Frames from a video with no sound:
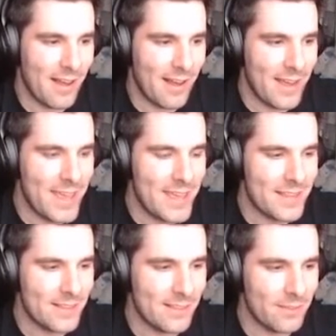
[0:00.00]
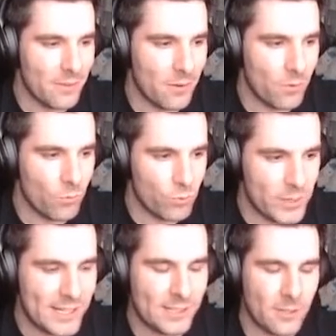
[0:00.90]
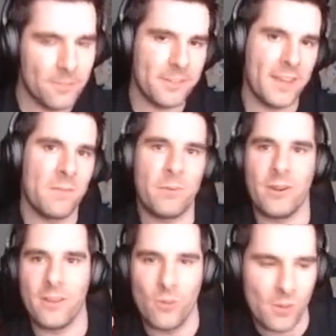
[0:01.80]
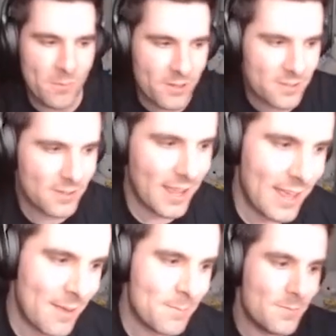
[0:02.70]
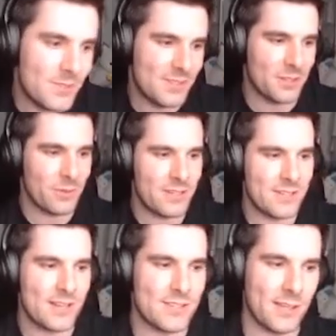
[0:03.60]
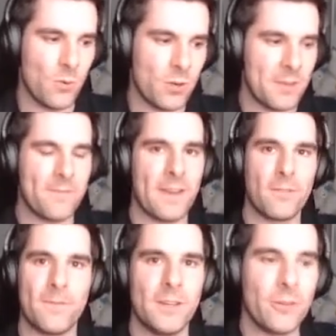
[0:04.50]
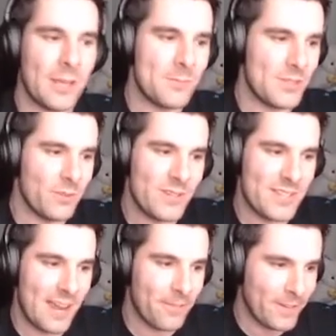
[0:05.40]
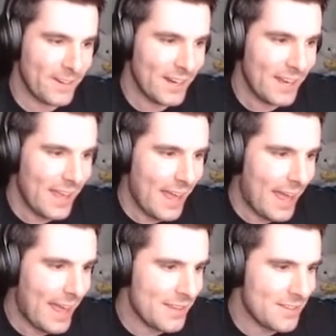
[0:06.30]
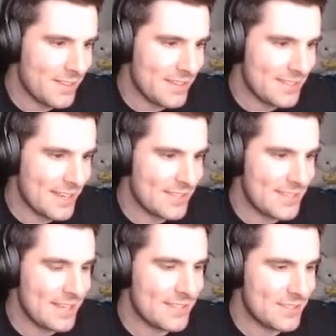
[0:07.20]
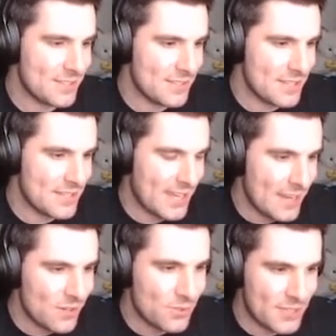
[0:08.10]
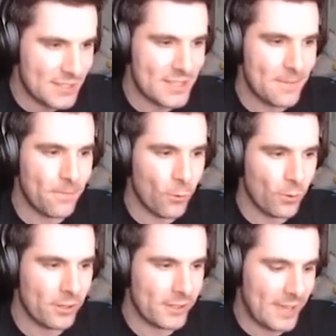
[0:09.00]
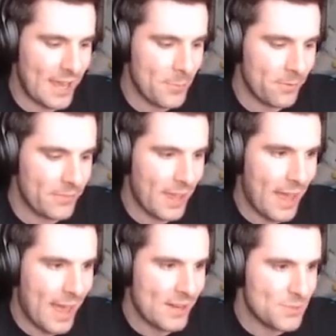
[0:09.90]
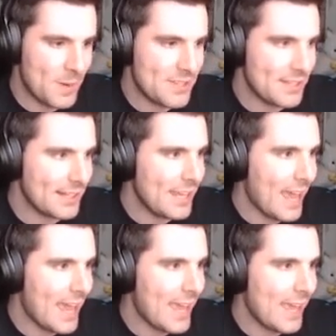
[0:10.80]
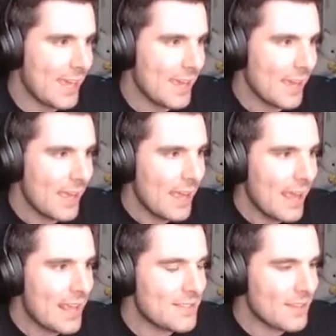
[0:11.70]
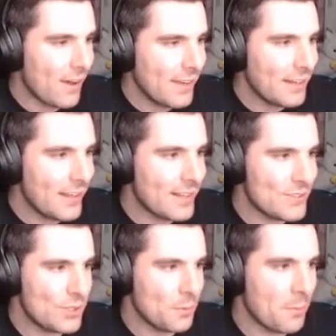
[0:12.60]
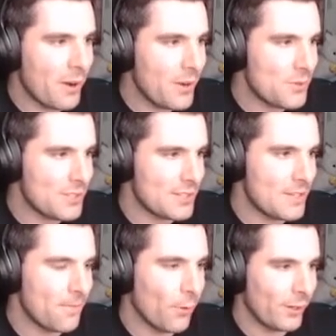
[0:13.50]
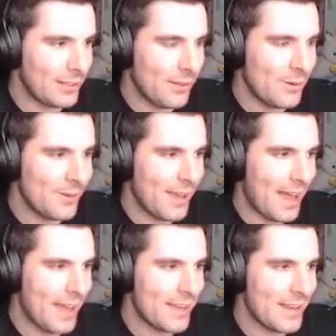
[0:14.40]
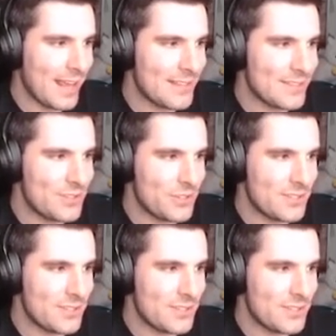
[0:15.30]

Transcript: I really love the Ganbare Goemon series. It's like one of my favorite video game series ever. And this is the Nintendo 64 game of that. And it's basically it's kind of like a Super Mario 64 clone. And it's